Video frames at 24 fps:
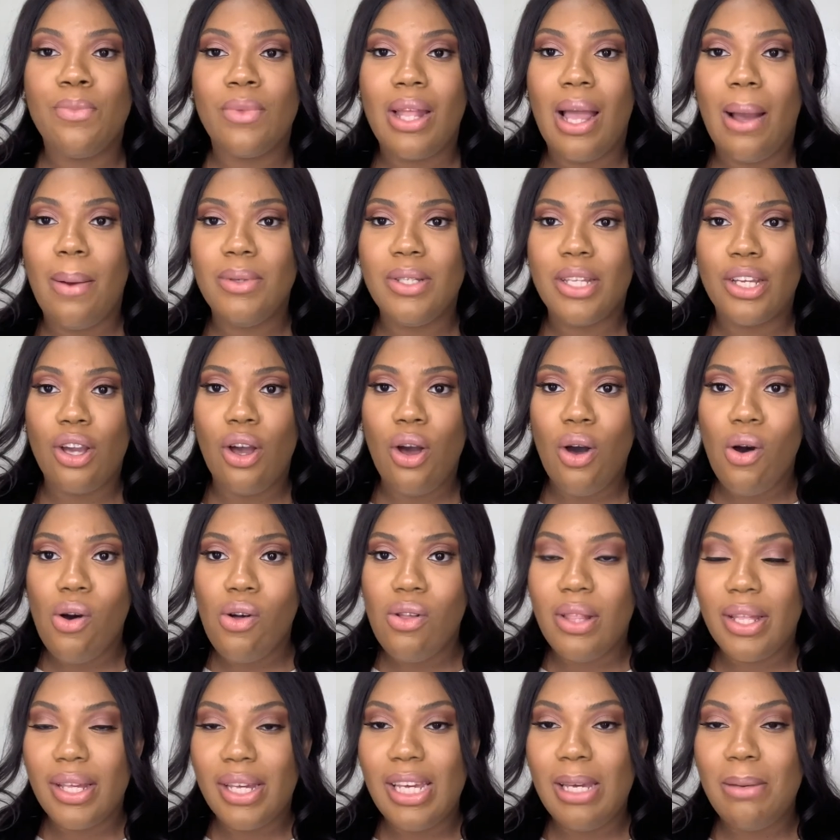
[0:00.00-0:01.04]
I was like, oh,
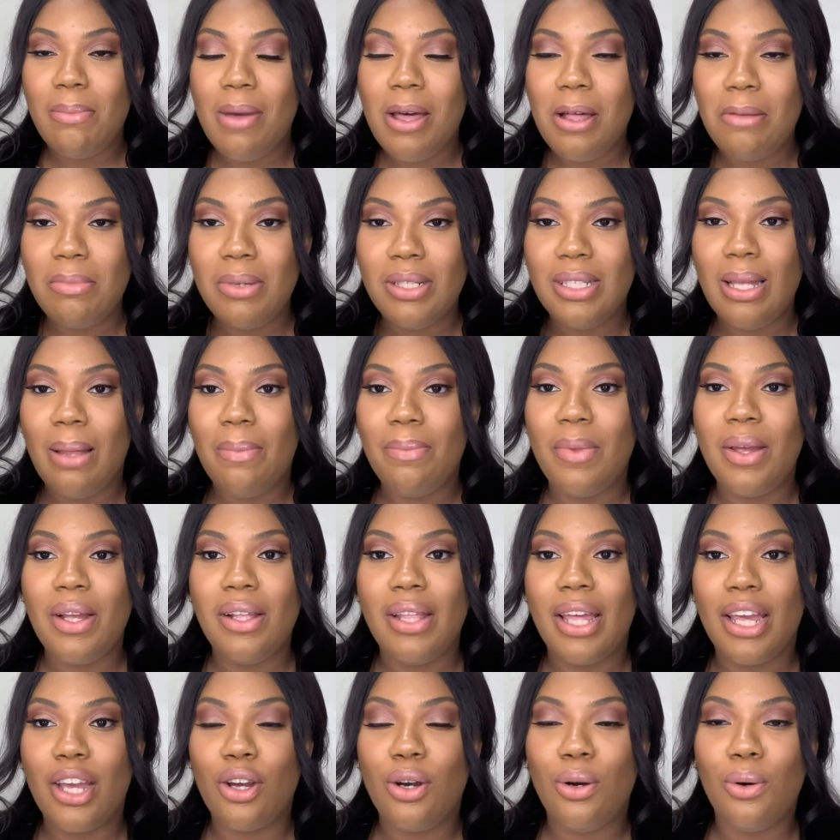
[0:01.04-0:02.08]
like he mailed me something
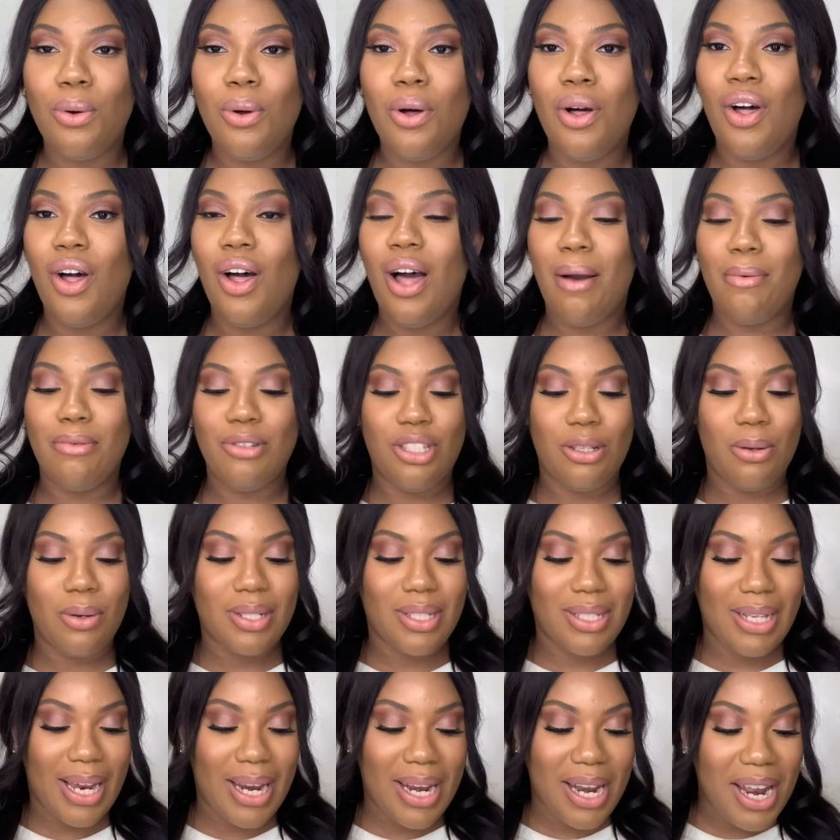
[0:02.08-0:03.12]
like cool. I was so
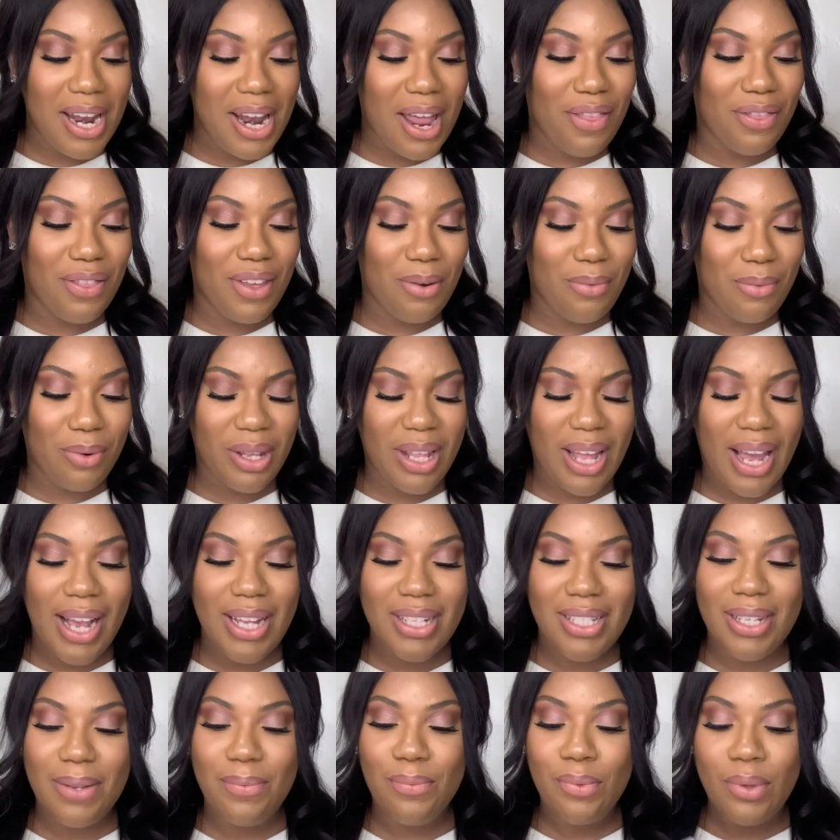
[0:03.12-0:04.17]
excited and then
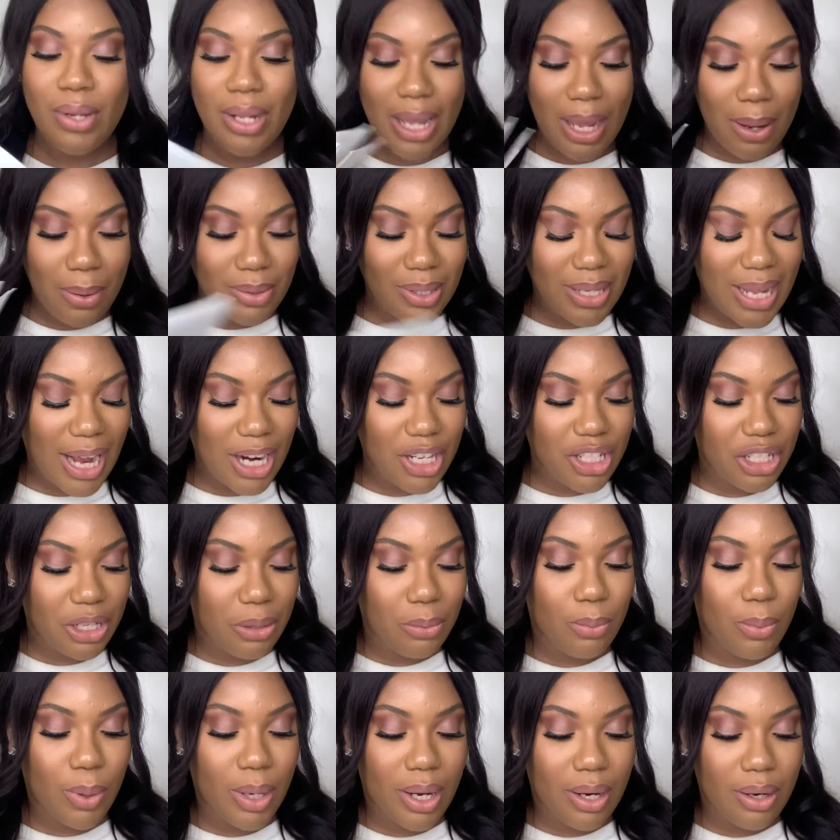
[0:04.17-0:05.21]
realized it was actually
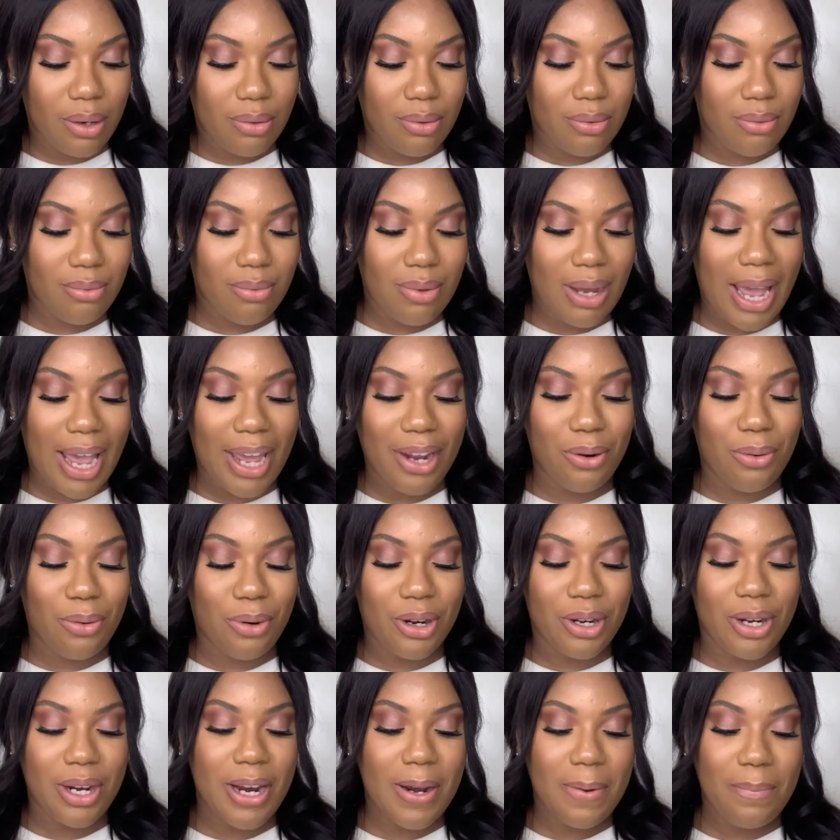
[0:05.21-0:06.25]
what I had
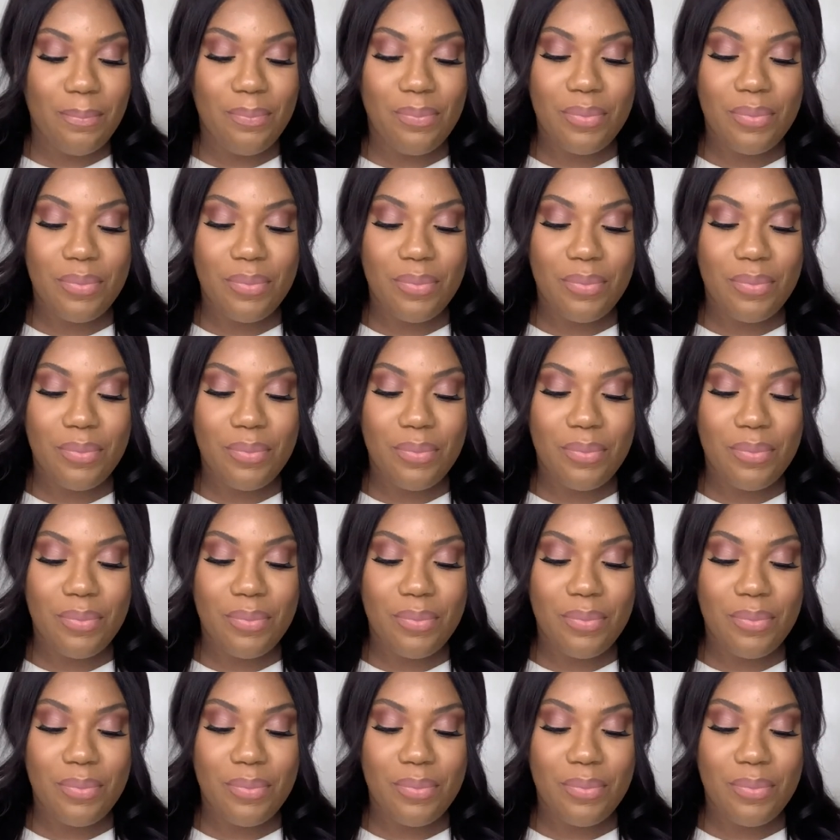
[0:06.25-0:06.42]
ordered.